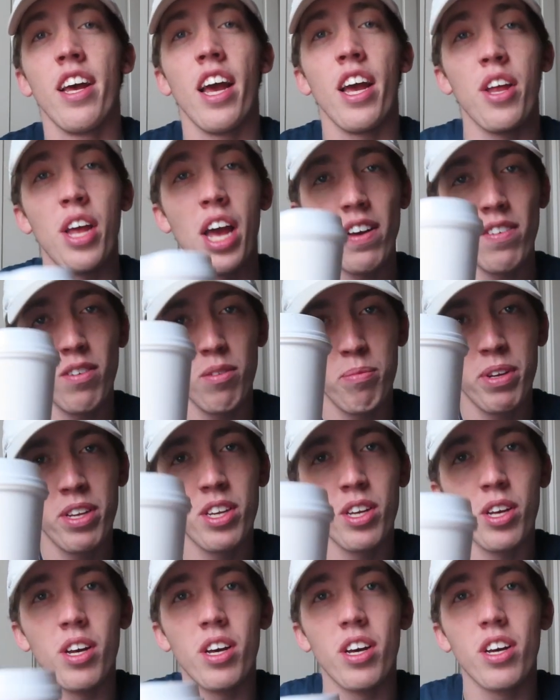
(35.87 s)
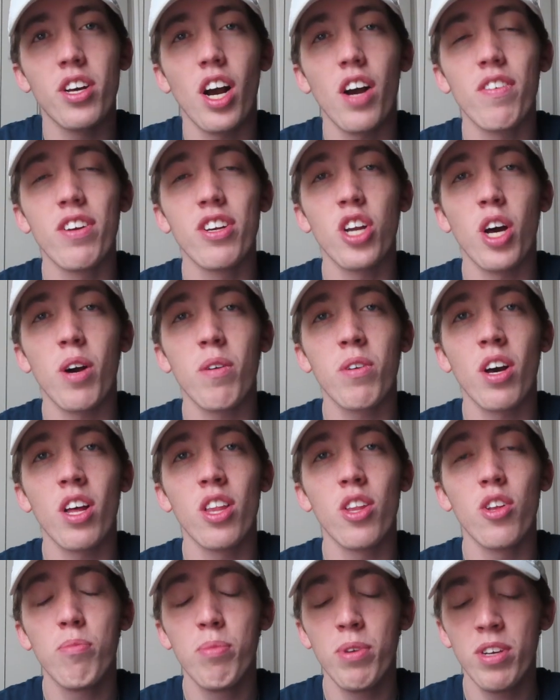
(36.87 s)
and haven't been to a coffee shop
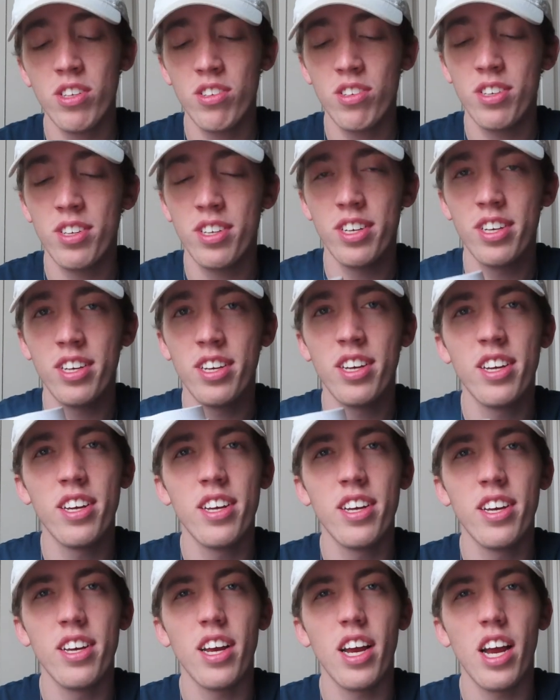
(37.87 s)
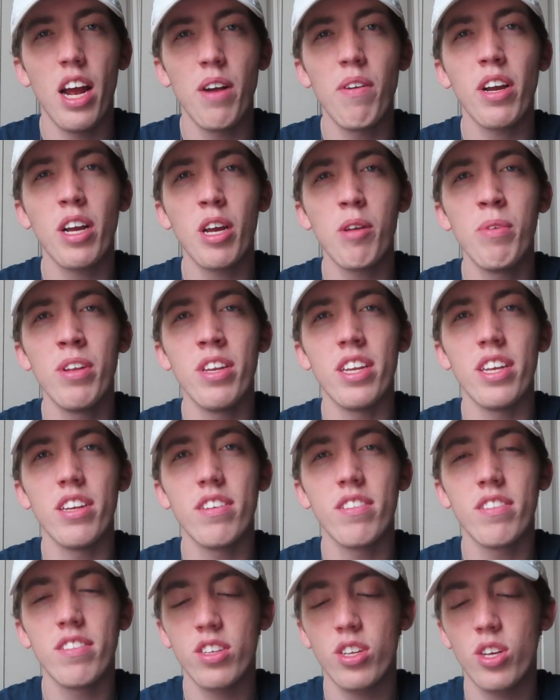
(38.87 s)
called Lupa's, I recommend it.
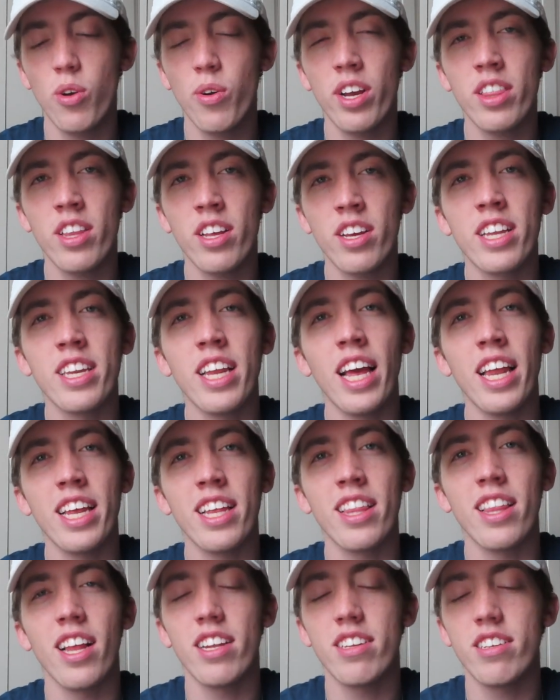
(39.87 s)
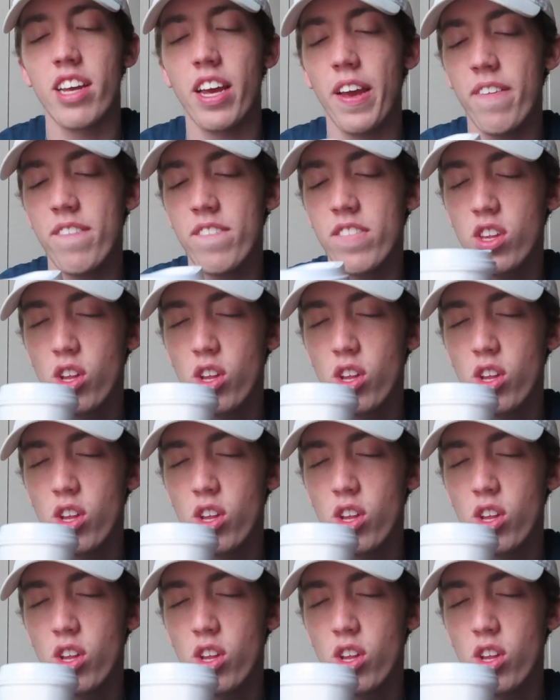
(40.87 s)
Go get the Canadian latte.